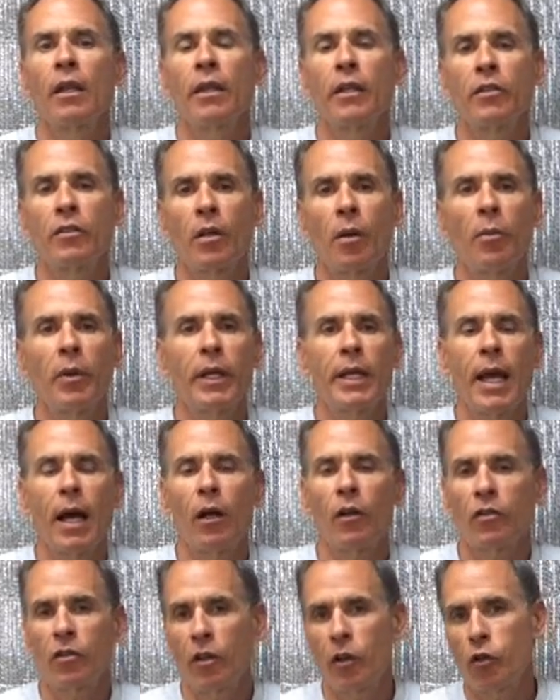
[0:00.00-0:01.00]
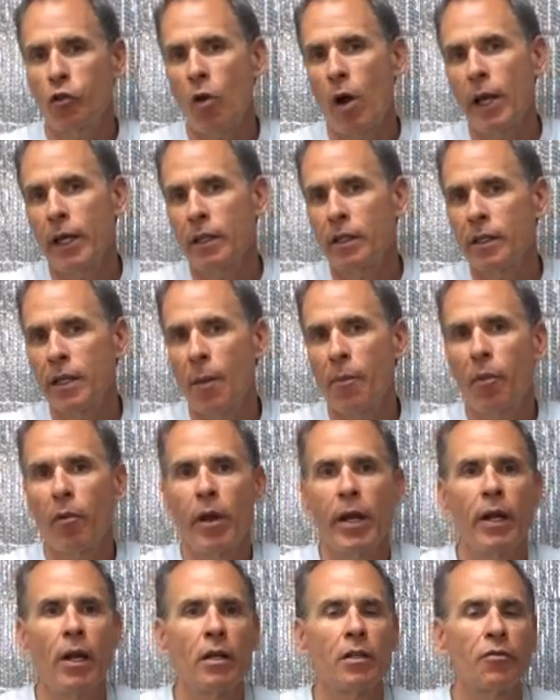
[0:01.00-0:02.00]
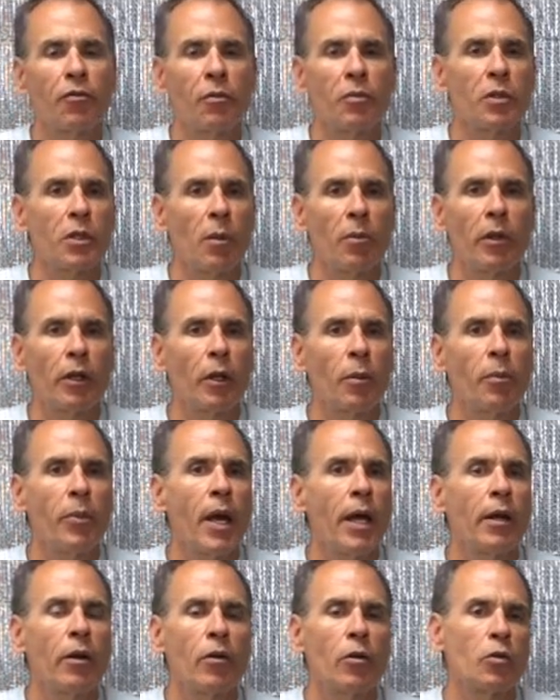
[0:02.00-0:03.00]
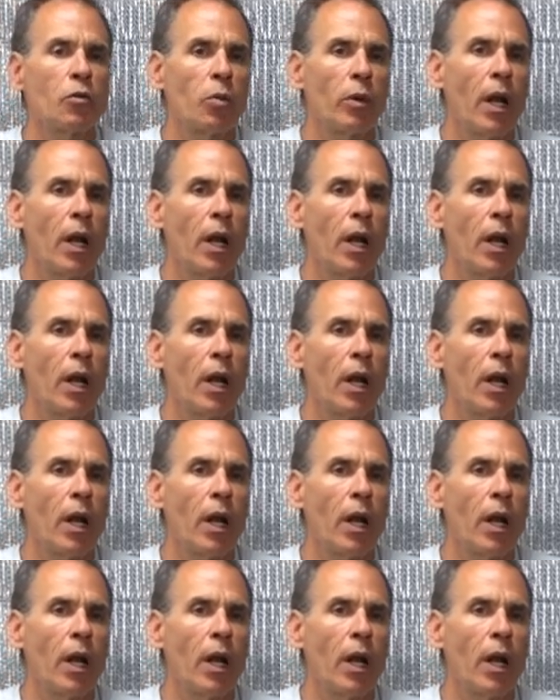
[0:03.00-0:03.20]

than somebody else and try and separate us from some of the competitors.